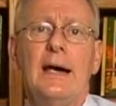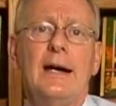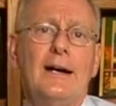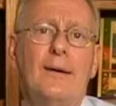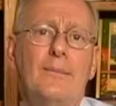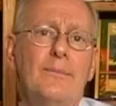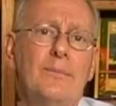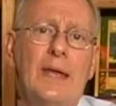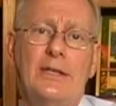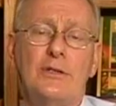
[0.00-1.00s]

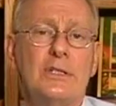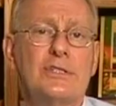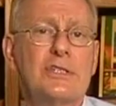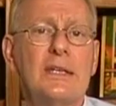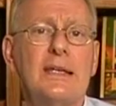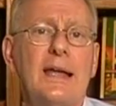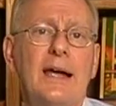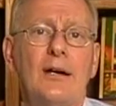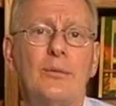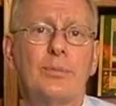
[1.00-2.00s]
And you can see
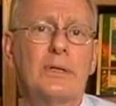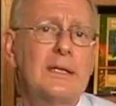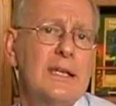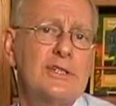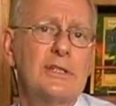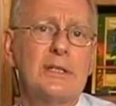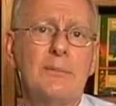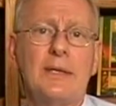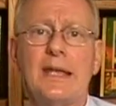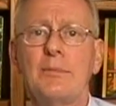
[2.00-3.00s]
how pretty easily
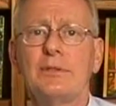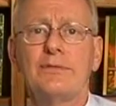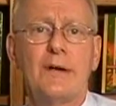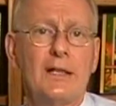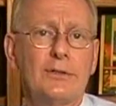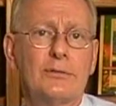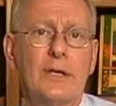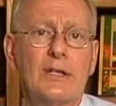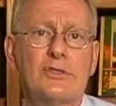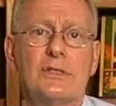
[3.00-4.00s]
being able to follow
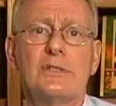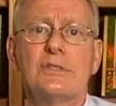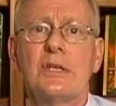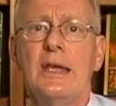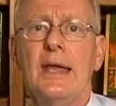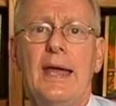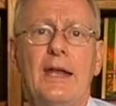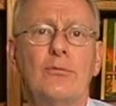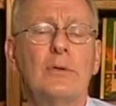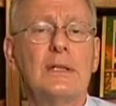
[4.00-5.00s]
directions
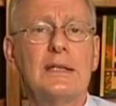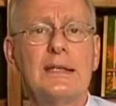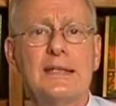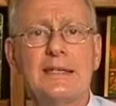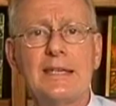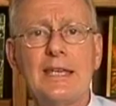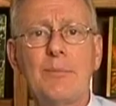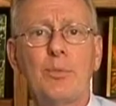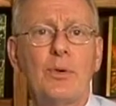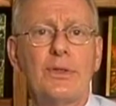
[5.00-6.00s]
and really
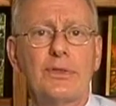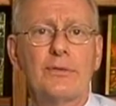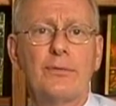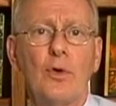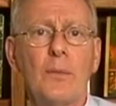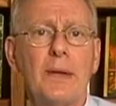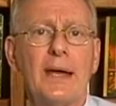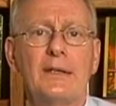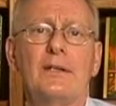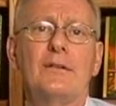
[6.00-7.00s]
keep with the
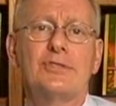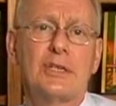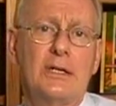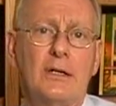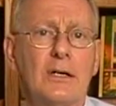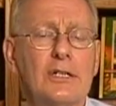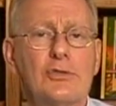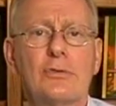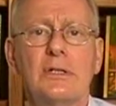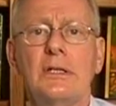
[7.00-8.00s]
format of, say,
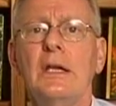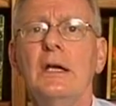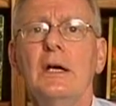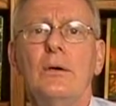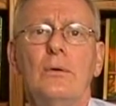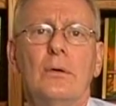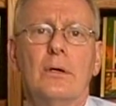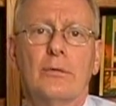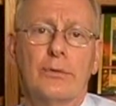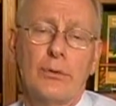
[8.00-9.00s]
archery
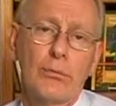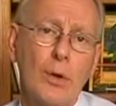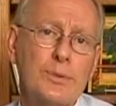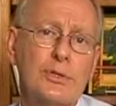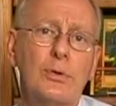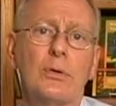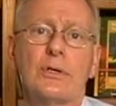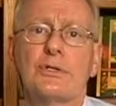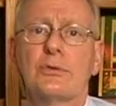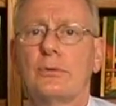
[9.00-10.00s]
or the ropes
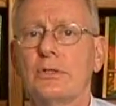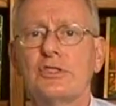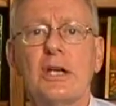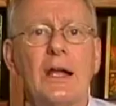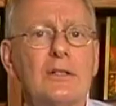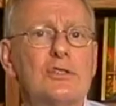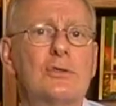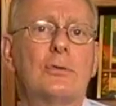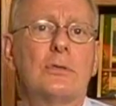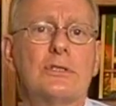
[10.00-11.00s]
course or challenge
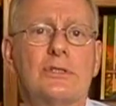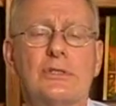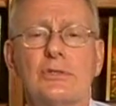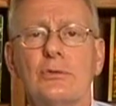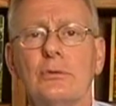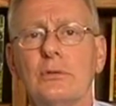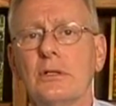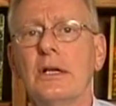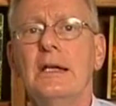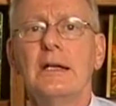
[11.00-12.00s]
courses
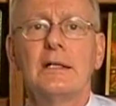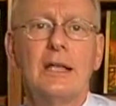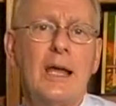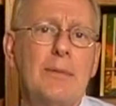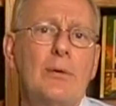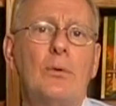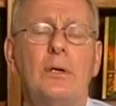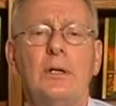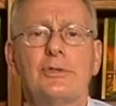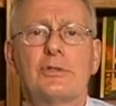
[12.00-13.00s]
or climbing
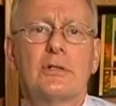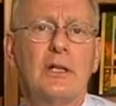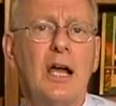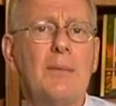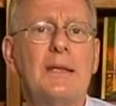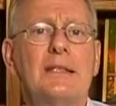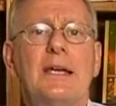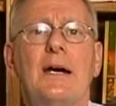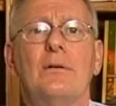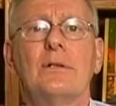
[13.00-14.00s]
walls or climbing
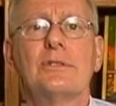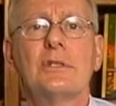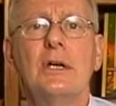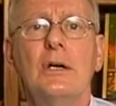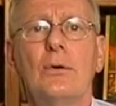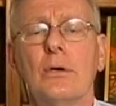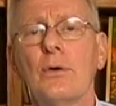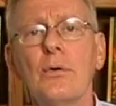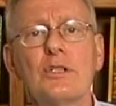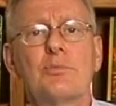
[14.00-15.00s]
towers or
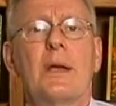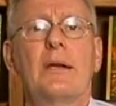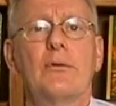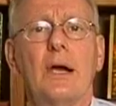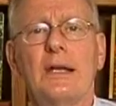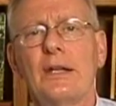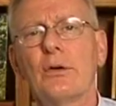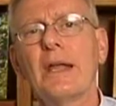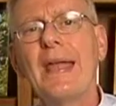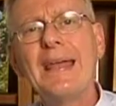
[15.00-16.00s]
horseback riding
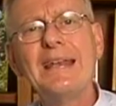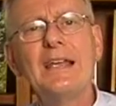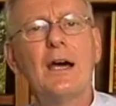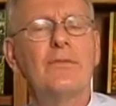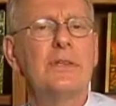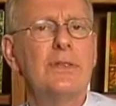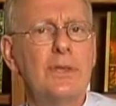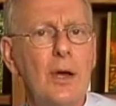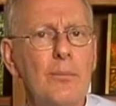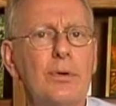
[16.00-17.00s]
or any of a
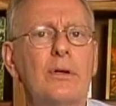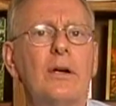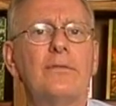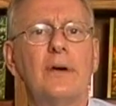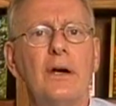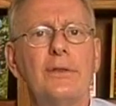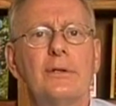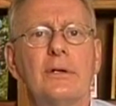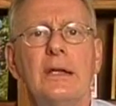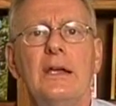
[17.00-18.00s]
number of
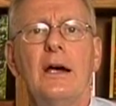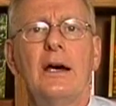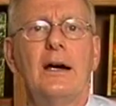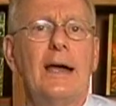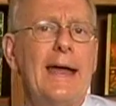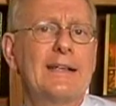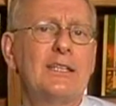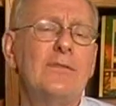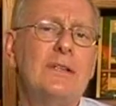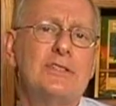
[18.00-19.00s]
other
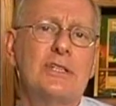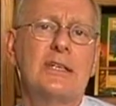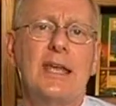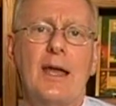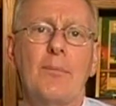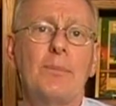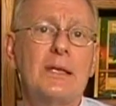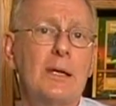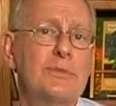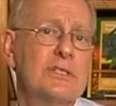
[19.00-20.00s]
activities at camp
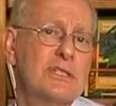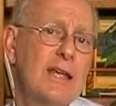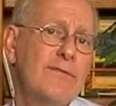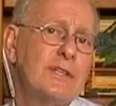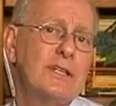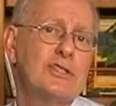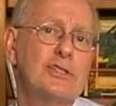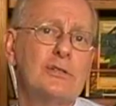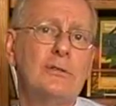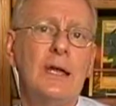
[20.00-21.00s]
becomes a safety
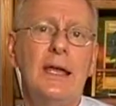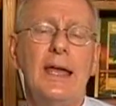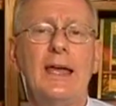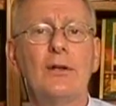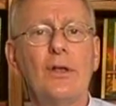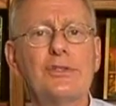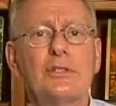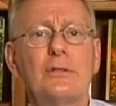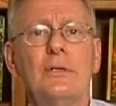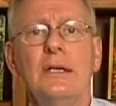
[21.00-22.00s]
issue and
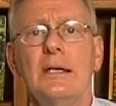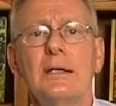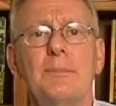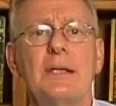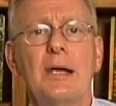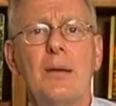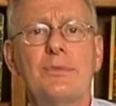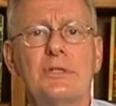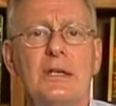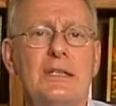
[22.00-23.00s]
also
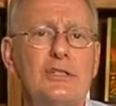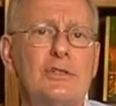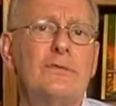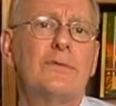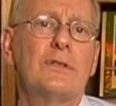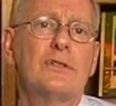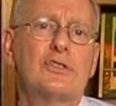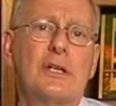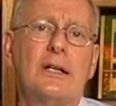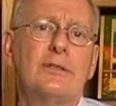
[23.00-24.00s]
becomes an issue for your
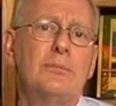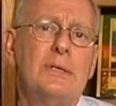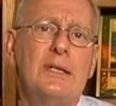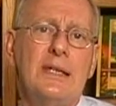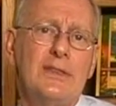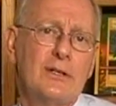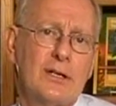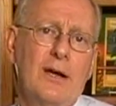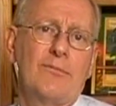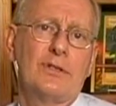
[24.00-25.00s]
child to be in their
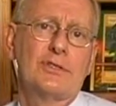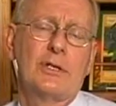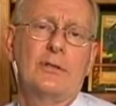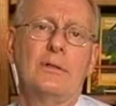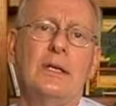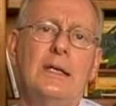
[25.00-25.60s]
comfort zone.